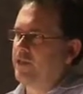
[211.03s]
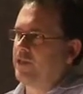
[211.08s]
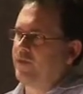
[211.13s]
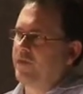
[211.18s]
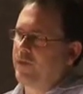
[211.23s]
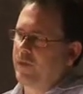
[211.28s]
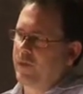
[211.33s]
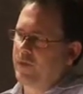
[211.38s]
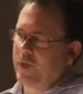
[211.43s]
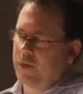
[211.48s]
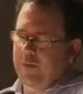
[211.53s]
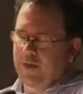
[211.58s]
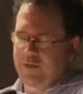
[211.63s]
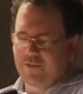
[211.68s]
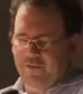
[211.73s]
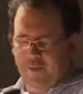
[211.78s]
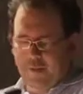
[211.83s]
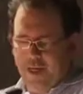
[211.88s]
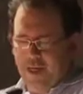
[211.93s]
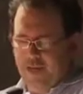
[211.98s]
and if you were coming
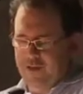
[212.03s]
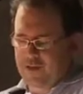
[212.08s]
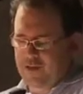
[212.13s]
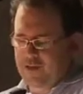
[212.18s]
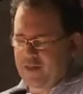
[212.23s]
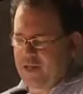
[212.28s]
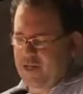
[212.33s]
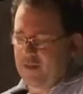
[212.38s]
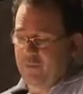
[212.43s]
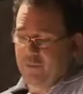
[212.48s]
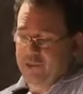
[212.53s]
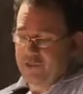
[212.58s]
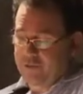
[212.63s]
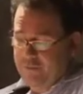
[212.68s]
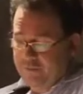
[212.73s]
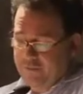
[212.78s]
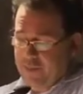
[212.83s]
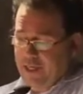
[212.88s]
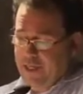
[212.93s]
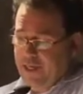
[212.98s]
from out of state, which
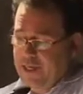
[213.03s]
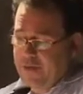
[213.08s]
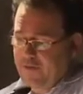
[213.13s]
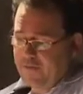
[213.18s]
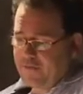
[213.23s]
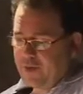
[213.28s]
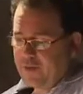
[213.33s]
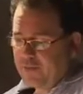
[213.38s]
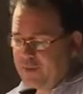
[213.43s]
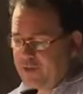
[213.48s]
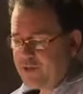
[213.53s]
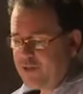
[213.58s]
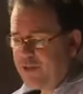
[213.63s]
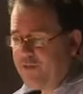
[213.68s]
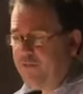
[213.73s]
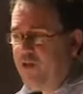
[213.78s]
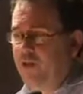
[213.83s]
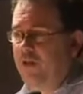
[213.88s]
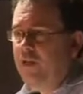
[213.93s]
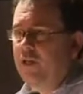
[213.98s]
about 85%
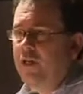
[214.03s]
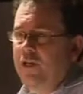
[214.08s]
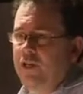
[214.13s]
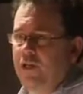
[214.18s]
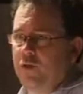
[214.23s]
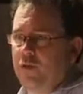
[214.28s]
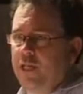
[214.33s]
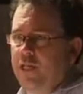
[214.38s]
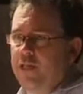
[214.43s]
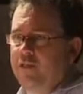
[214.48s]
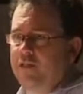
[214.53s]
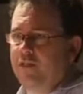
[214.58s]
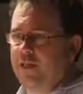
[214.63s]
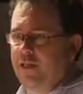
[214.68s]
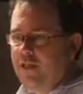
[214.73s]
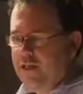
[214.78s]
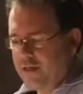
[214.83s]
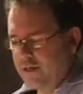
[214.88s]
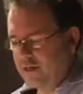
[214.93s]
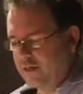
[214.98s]
of our uniques
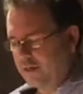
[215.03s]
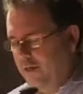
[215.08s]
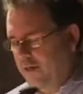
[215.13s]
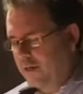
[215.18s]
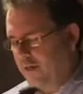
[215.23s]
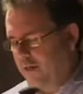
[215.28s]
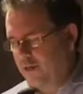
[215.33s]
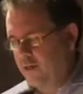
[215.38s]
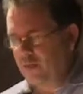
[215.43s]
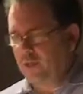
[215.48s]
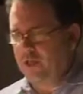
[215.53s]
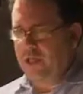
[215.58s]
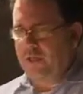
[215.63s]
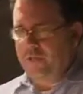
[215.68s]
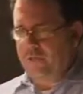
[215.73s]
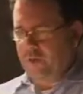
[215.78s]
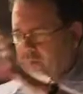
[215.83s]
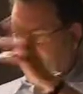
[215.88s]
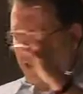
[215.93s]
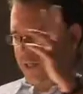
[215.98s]
did, you would
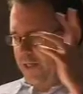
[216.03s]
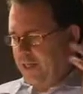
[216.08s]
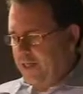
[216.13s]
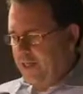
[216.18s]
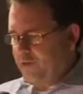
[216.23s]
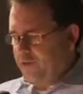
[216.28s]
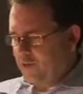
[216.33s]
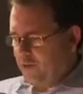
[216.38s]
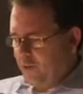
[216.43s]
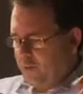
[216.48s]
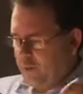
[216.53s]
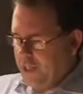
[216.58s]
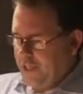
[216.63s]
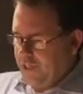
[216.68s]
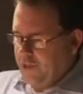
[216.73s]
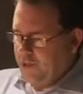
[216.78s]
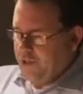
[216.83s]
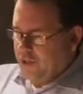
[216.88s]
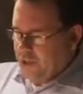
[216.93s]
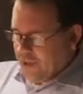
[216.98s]
get this big national
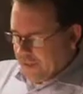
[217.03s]
page.